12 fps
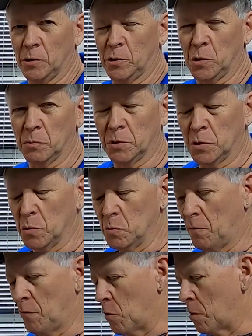YouTube's
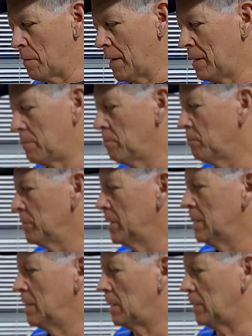new format,
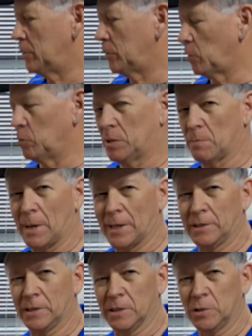I showed you
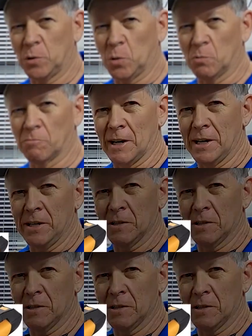about this tool right